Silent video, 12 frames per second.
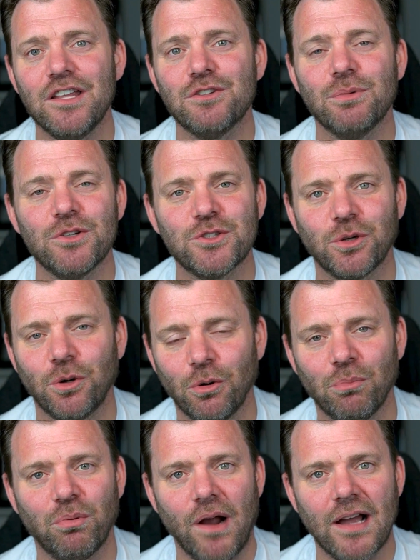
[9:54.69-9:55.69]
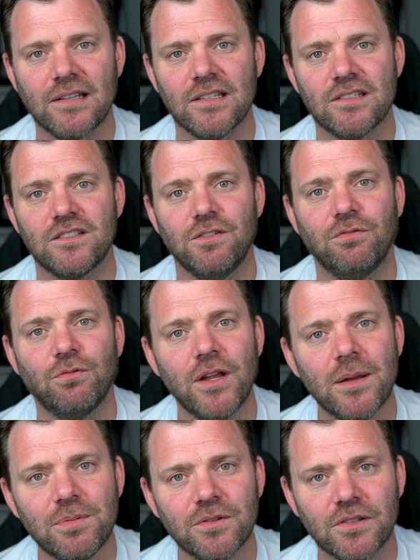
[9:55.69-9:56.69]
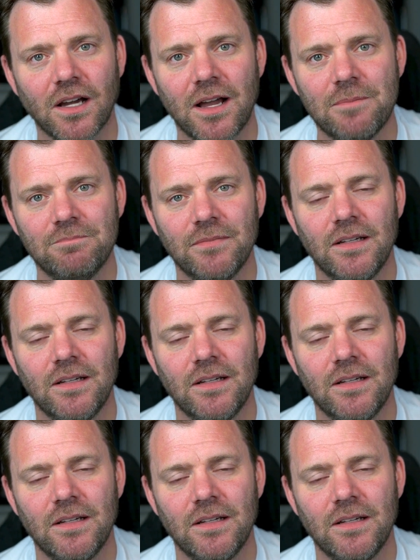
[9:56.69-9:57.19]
throughout your whole practice to free up your time